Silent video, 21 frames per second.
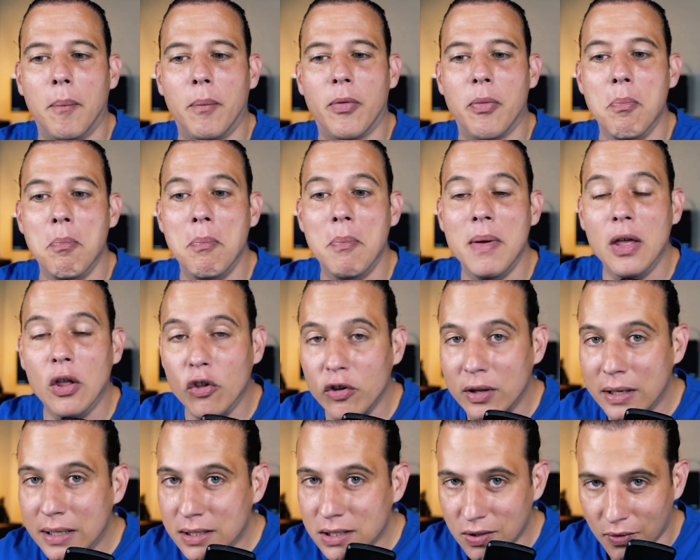
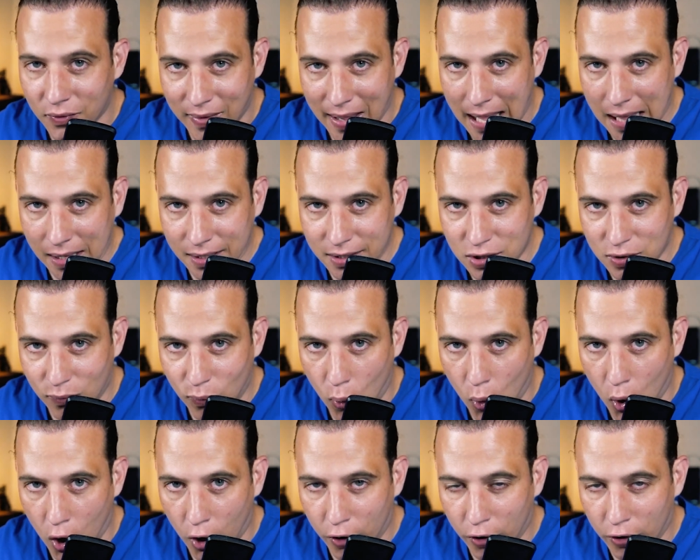millions of gallons of
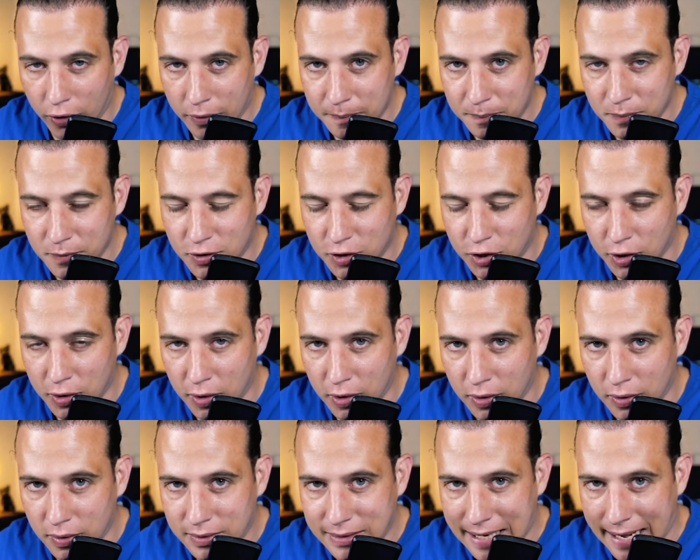water
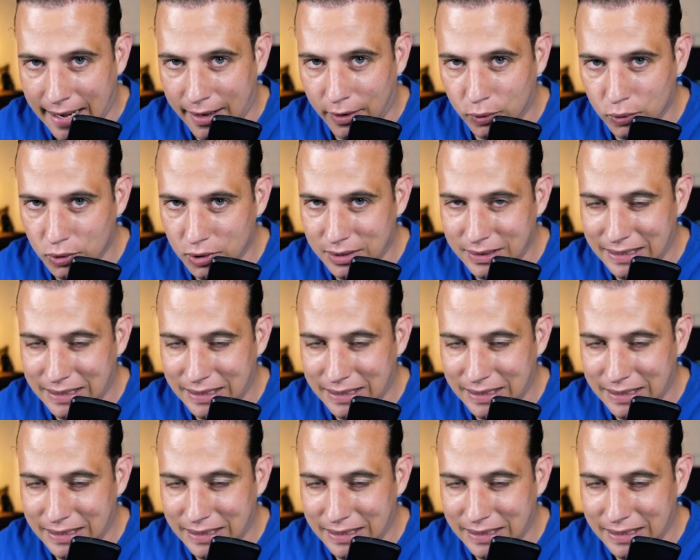to towns